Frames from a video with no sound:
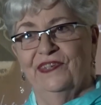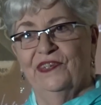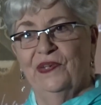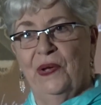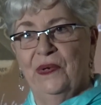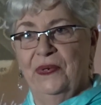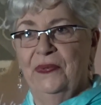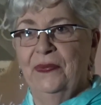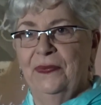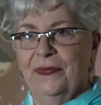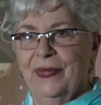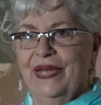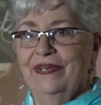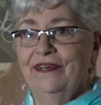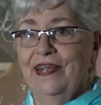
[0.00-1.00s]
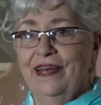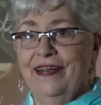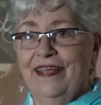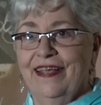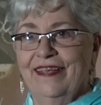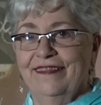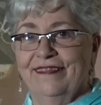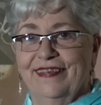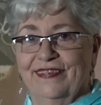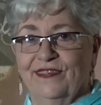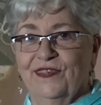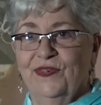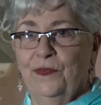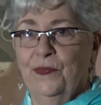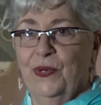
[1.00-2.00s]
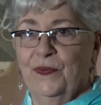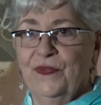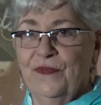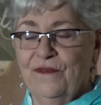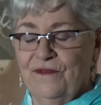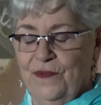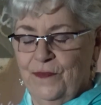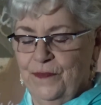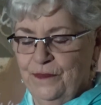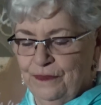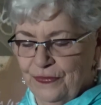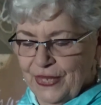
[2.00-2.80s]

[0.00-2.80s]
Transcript: So I dedicate this to both of them.